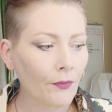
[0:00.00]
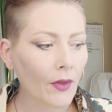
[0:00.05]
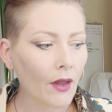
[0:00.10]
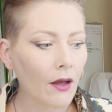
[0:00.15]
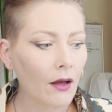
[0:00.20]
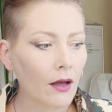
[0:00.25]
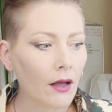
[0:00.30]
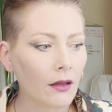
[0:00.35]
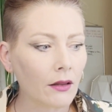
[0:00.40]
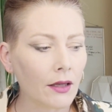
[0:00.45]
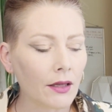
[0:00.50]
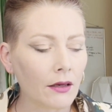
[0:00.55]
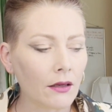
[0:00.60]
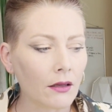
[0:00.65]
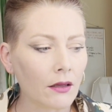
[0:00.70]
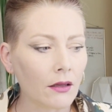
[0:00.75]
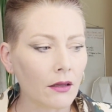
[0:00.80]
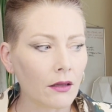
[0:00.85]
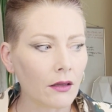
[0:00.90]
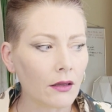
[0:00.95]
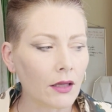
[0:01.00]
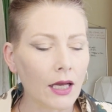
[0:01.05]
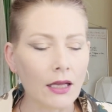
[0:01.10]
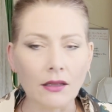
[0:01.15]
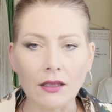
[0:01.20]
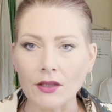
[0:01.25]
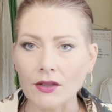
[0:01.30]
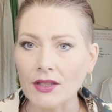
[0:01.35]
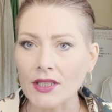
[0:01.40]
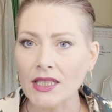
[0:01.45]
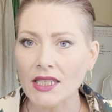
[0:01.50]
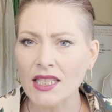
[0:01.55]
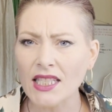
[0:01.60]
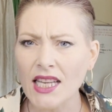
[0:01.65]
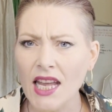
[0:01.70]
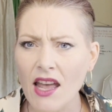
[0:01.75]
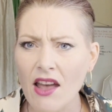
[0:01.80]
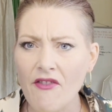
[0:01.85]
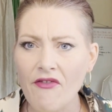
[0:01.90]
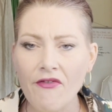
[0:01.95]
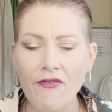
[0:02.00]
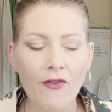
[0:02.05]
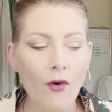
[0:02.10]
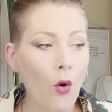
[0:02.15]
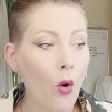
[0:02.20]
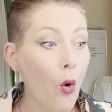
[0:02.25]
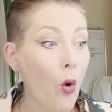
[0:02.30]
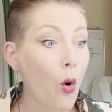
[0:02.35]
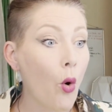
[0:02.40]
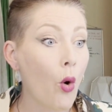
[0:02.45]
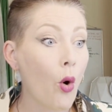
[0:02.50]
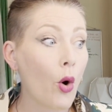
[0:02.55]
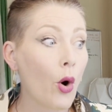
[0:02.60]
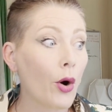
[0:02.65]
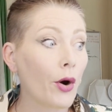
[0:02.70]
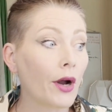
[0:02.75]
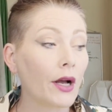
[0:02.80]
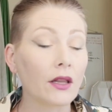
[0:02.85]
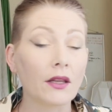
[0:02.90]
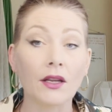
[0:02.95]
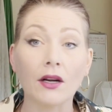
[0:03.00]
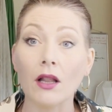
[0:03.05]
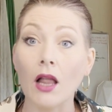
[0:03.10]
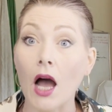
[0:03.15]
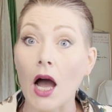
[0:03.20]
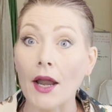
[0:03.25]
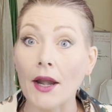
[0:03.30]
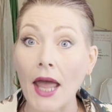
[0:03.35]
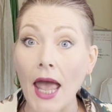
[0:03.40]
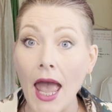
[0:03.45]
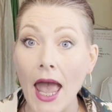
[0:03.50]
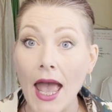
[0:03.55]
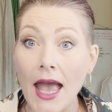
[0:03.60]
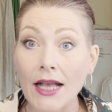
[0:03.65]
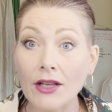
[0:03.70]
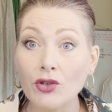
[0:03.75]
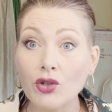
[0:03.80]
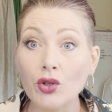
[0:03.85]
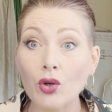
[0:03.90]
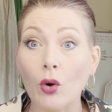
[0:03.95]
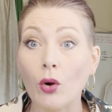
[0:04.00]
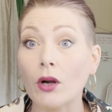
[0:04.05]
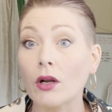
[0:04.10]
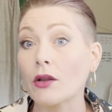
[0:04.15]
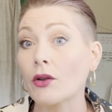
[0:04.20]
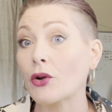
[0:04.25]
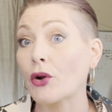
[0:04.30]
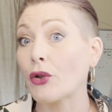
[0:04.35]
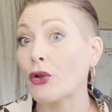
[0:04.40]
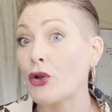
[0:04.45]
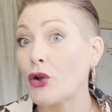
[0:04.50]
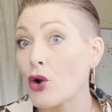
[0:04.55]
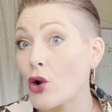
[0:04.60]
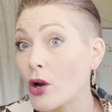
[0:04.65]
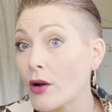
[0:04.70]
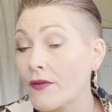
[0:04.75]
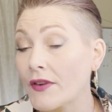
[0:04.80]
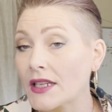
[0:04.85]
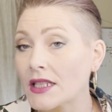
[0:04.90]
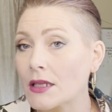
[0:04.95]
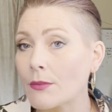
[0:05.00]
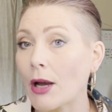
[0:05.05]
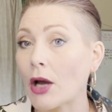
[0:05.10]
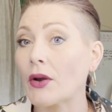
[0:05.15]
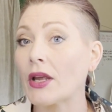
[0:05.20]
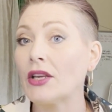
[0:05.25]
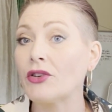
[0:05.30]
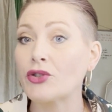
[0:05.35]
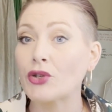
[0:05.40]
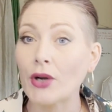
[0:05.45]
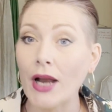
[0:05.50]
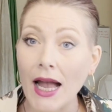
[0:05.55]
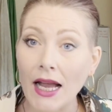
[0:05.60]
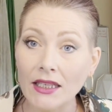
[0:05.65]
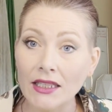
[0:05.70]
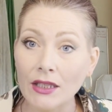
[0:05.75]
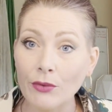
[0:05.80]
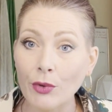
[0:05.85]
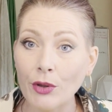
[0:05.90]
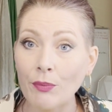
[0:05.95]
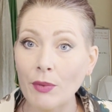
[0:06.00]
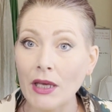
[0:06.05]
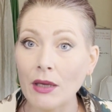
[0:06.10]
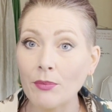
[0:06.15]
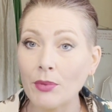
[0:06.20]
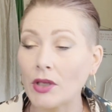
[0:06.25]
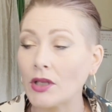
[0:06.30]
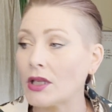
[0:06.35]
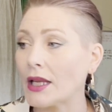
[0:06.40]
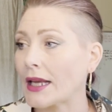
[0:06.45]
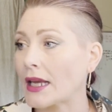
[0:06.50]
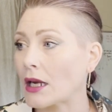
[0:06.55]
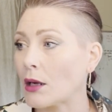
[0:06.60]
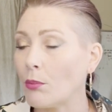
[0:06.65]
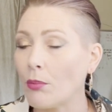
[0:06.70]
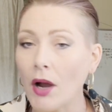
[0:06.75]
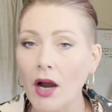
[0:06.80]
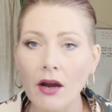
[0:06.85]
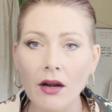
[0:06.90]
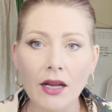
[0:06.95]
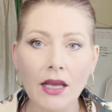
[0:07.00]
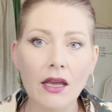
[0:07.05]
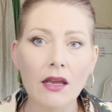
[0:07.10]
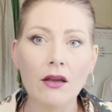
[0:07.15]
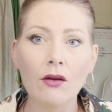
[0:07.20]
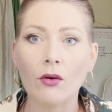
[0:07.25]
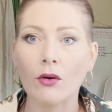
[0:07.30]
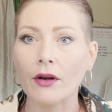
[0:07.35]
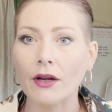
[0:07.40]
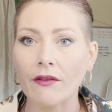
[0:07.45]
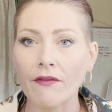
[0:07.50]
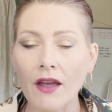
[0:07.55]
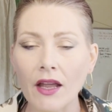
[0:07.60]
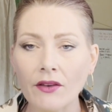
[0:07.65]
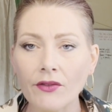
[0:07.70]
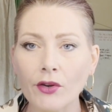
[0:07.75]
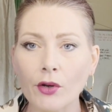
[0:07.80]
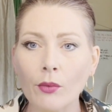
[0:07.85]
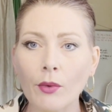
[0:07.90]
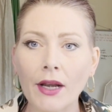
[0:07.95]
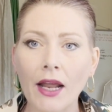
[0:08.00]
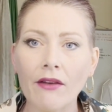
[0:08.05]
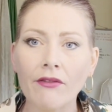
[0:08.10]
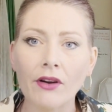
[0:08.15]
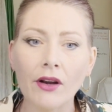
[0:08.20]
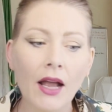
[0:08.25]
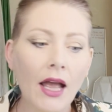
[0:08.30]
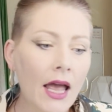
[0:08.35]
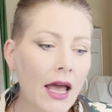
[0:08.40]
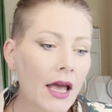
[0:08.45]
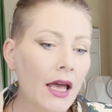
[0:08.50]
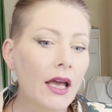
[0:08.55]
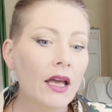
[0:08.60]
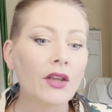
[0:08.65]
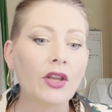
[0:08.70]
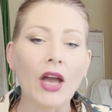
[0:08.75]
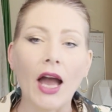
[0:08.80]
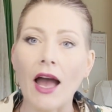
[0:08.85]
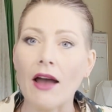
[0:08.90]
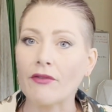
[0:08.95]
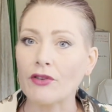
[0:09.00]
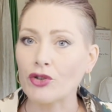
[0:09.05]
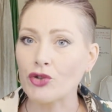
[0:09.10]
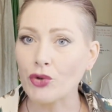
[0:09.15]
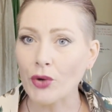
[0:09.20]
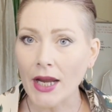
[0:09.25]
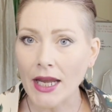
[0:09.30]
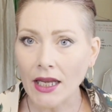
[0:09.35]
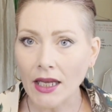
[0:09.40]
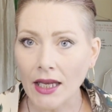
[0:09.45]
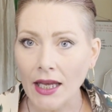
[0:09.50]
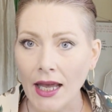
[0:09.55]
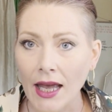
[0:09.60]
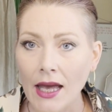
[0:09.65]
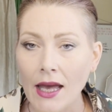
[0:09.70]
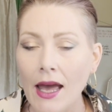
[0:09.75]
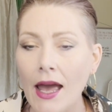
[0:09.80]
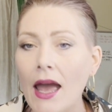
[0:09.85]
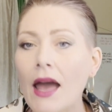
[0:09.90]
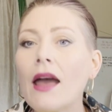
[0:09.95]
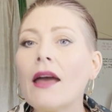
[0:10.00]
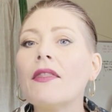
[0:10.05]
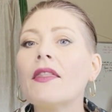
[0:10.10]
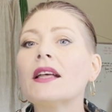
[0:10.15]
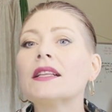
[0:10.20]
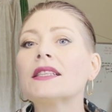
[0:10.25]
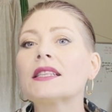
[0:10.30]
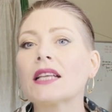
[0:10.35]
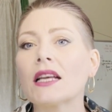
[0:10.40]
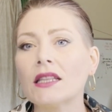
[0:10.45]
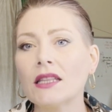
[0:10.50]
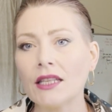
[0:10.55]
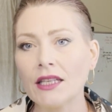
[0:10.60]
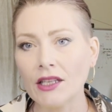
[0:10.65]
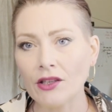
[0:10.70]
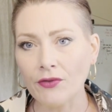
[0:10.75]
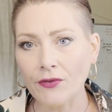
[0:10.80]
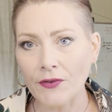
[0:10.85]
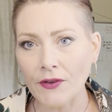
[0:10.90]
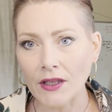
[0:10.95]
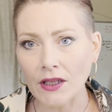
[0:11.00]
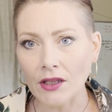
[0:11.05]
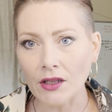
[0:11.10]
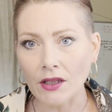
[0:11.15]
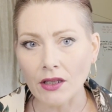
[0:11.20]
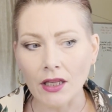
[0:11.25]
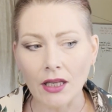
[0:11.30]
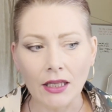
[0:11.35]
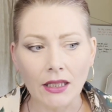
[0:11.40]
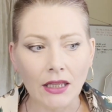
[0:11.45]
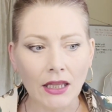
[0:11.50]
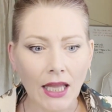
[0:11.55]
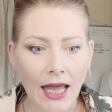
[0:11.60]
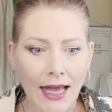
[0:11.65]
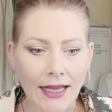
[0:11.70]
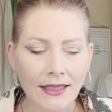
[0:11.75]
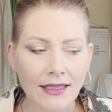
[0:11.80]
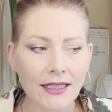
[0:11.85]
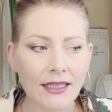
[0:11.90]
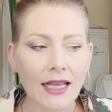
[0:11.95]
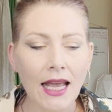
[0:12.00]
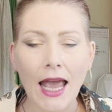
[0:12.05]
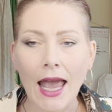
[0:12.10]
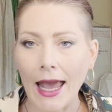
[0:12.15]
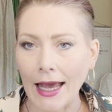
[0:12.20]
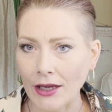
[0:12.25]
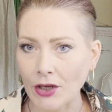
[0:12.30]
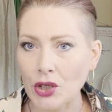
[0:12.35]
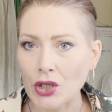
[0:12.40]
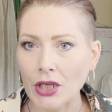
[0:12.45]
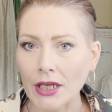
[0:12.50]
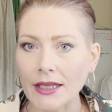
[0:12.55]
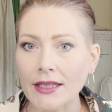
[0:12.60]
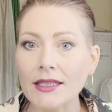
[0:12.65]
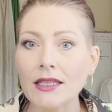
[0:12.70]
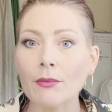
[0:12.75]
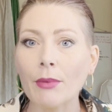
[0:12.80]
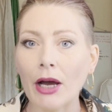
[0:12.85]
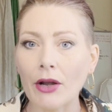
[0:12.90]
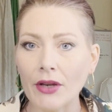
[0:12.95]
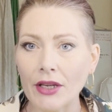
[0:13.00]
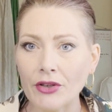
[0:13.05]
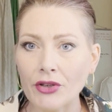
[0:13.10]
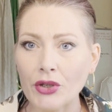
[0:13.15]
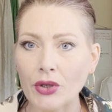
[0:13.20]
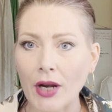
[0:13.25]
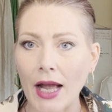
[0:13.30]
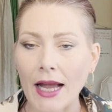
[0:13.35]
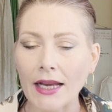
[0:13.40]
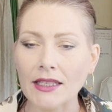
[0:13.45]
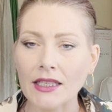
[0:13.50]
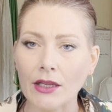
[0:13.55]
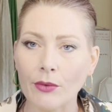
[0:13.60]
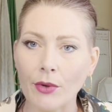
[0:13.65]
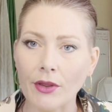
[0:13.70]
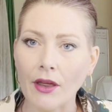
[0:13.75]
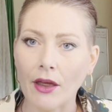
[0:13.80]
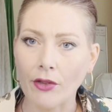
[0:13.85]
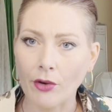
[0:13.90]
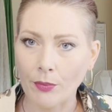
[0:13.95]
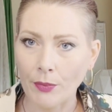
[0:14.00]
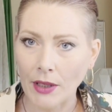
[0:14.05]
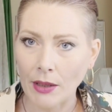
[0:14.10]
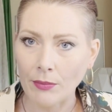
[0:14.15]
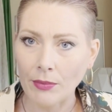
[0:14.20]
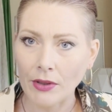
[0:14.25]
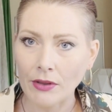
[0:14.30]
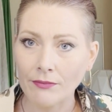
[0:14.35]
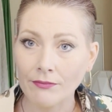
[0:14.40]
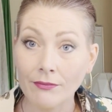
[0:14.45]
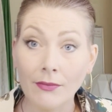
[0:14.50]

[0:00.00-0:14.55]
a little stiff or a little on edge or a little nervous about interacting with people, like at a party or an event or whatever. You have a drink and then suddenly you feel less anxious about interacting with other people.